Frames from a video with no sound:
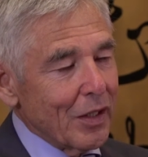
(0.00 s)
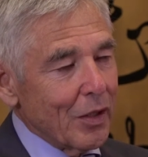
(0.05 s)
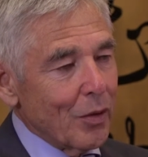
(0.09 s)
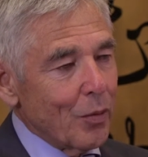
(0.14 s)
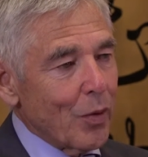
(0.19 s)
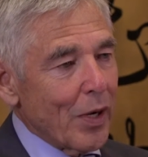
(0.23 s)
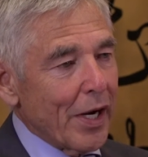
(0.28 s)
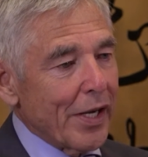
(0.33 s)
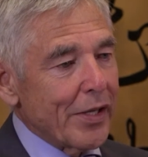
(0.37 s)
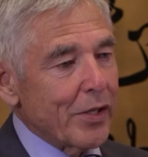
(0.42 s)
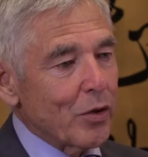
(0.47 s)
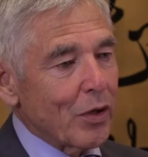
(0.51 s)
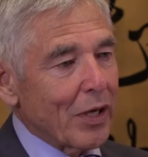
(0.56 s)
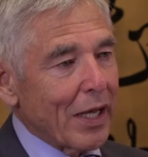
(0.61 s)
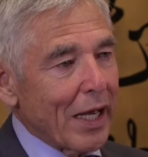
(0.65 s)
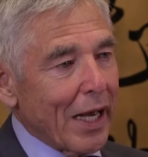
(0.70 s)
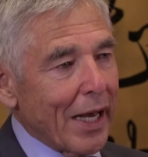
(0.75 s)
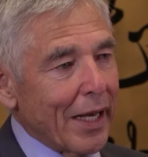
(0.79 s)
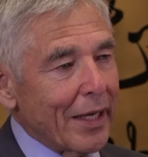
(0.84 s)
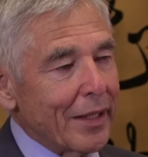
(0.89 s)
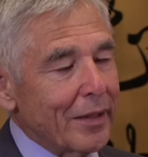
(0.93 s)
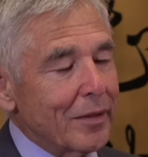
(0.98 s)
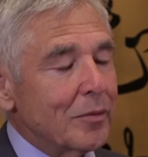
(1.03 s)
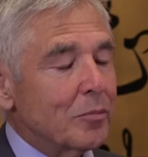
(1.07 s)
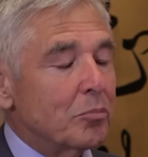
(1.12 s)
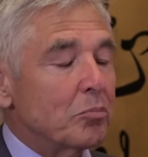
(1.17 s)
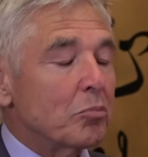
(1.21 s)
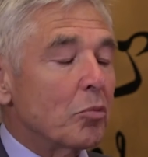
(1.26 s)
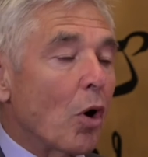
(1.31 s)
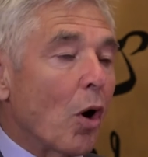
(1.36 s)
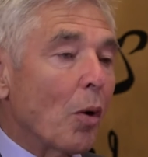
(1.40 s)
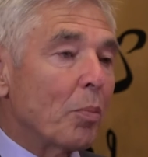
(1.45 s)
where you can
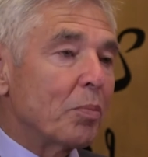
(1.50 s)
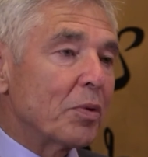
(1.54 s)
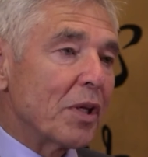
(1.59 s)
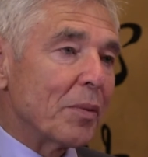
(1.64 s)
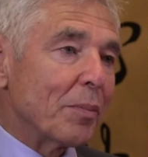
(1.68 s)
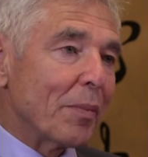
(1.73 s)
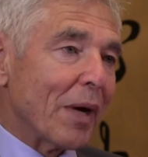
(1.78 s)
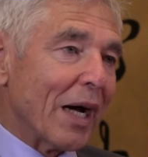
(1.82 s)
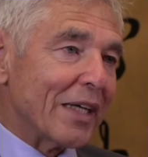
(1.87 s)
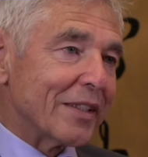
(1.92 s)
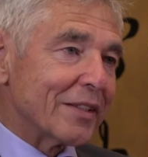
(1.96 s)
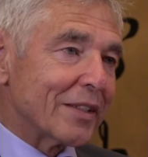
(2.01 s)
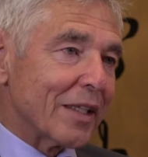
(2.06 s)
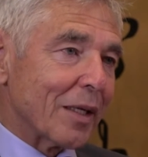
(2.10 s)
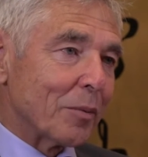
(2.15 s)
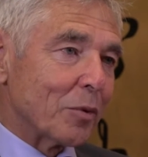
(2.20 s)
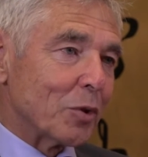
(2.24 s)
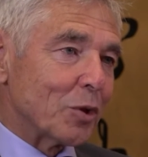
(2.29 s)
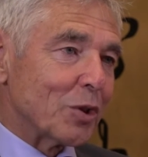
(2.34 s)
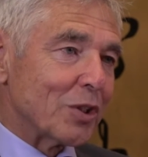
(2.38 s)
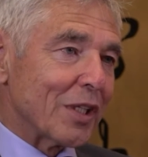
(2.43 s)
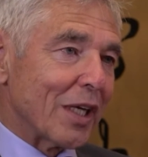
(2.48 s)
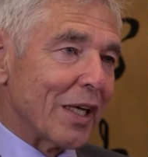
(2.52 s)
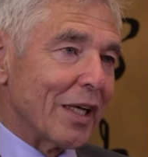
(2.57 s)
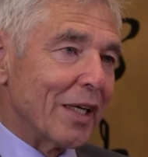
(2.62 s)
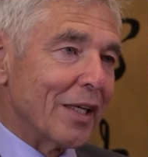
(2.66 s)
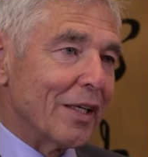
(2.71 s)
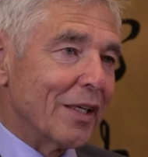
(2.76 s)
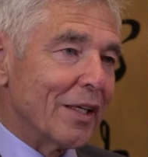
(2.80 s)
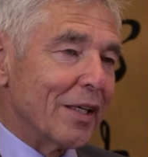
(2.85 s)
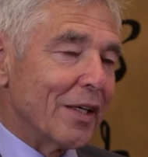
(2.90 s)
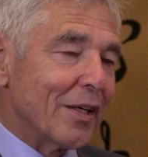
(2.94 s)
optimize, I would say,
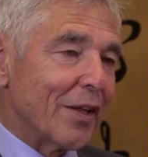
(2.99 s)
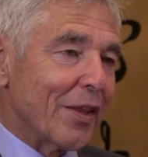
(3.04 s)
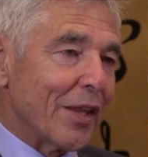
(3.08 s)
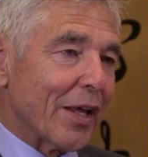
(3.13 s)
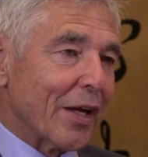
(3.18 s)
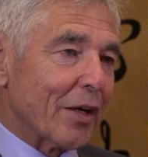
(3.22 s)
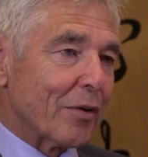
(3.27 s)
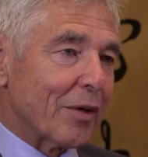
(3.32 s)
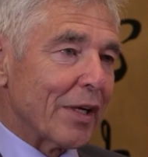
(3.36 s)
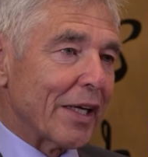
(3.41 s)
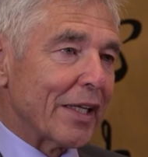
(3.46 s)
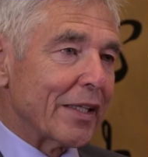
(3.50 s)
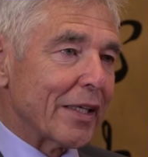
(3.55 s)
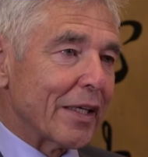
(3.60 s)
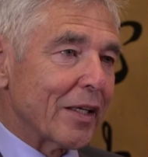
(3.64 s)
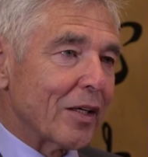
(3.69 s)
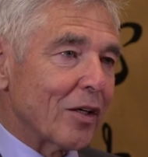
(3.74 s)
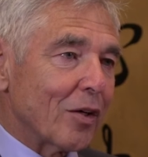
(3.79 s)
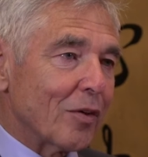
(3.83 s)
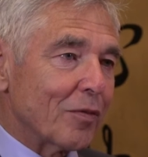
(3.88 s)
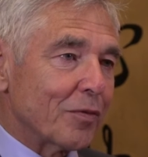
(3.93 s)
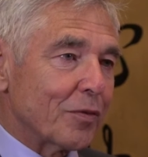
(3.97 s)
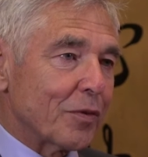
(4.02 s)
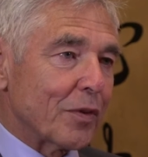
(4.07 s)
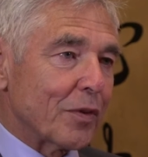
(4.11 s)
the creating of